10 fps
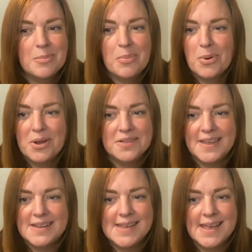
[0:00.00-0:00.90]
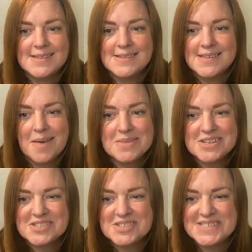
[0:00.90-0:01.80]
Boy, do they taste yummy,
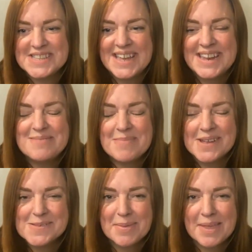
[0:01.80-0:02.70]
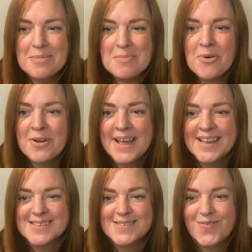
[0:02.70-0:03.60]
she said. Must plant more
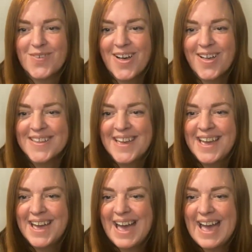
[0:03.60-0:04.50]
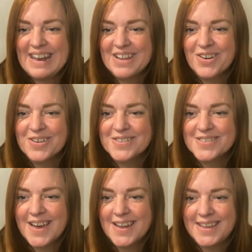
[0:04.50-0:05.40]
next fall. Atta girl,
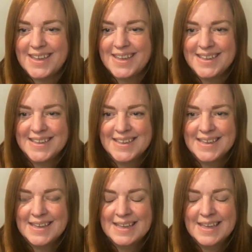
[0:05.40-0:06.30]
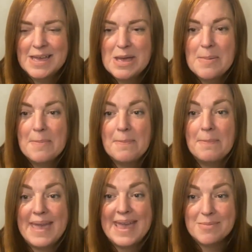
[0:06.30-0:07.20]
Dottie.
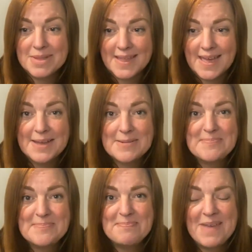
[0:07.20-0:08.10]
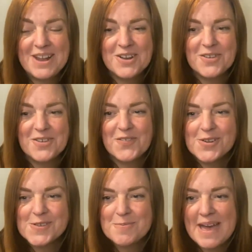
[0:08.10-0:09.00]
Pamela made her
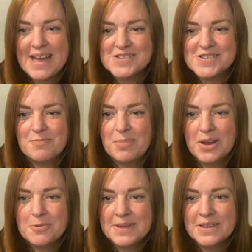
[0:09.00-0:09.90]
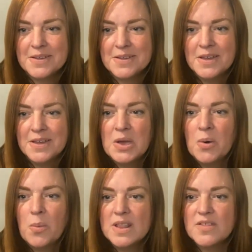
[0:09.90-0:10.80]
first batch of buttermilk,
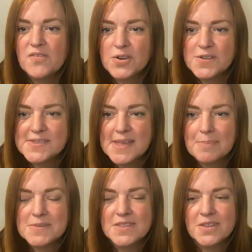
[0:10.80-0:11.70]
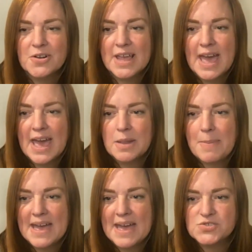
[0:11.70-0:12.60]
one of the first steps in learning how to
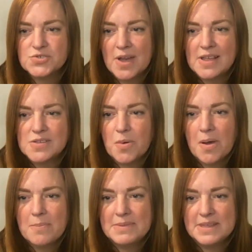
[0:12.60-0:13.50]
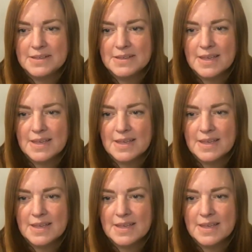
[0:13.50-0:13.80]
pasteurize raw milk.